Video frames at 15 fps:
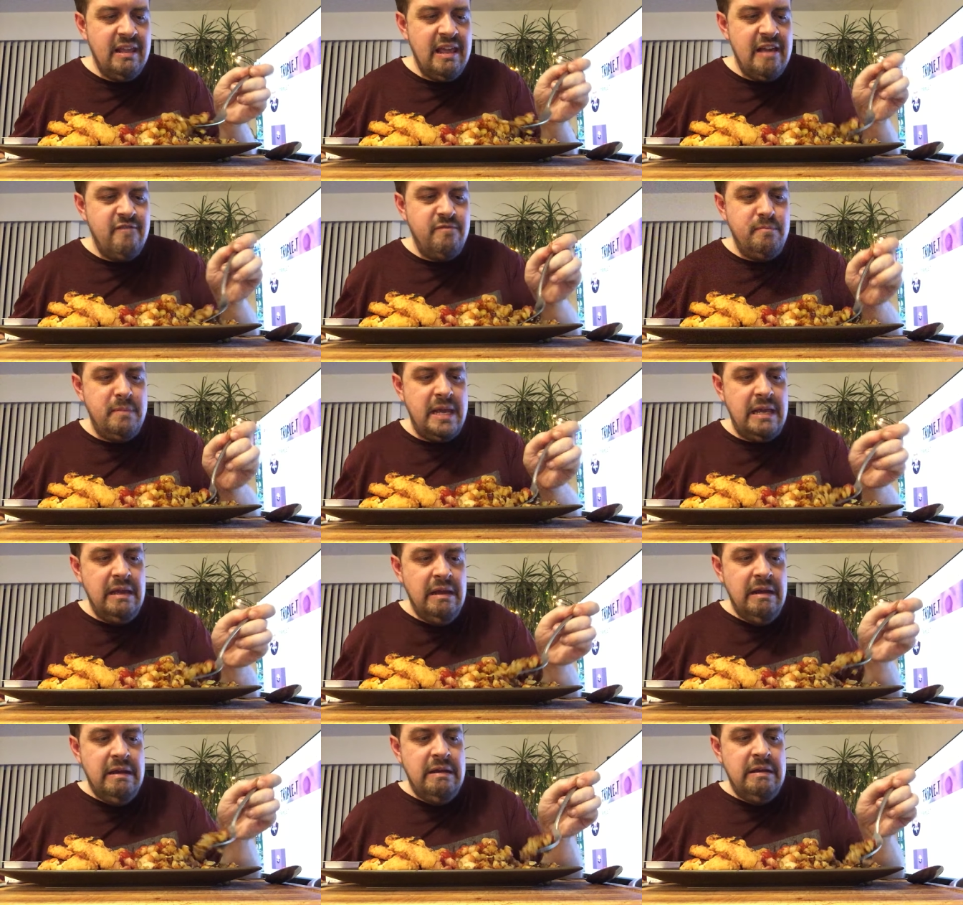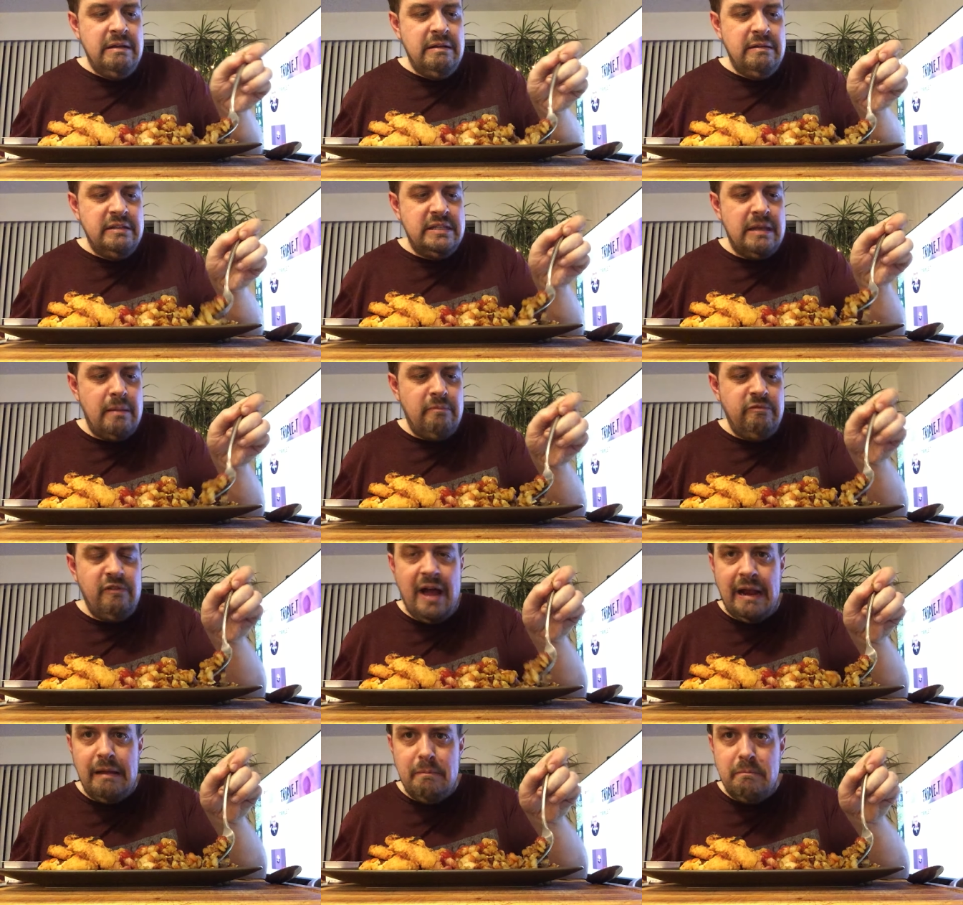Give me some
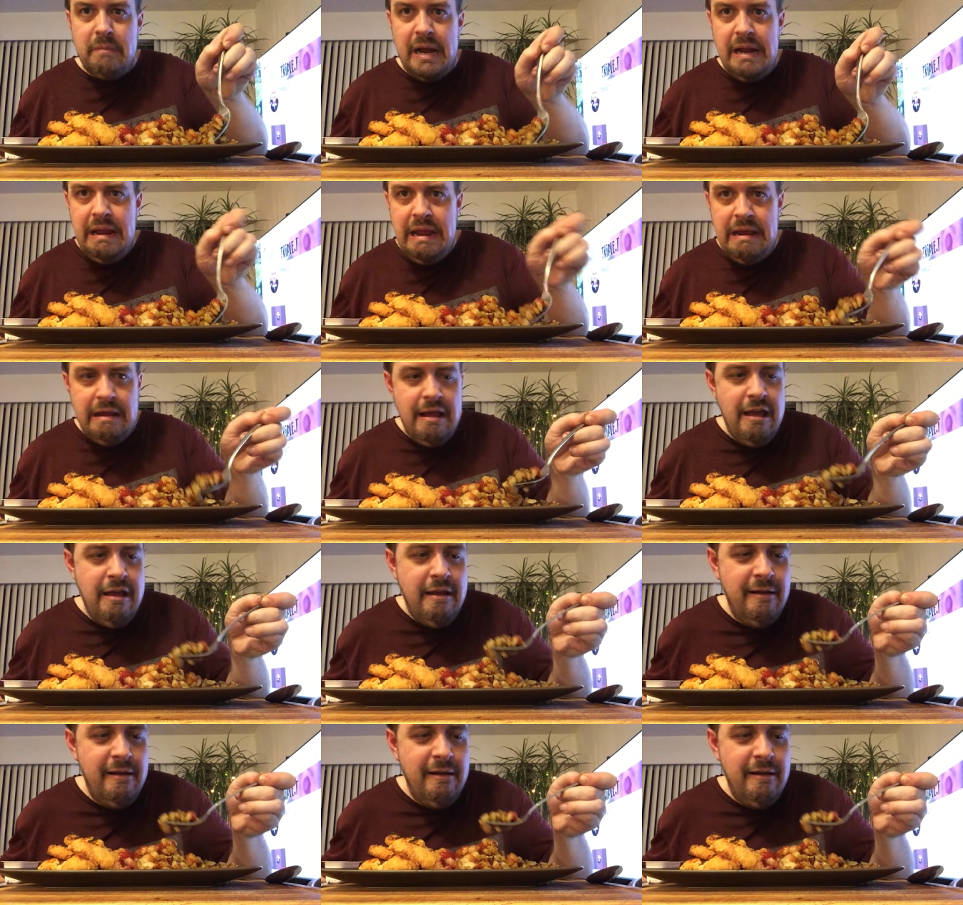fucking money.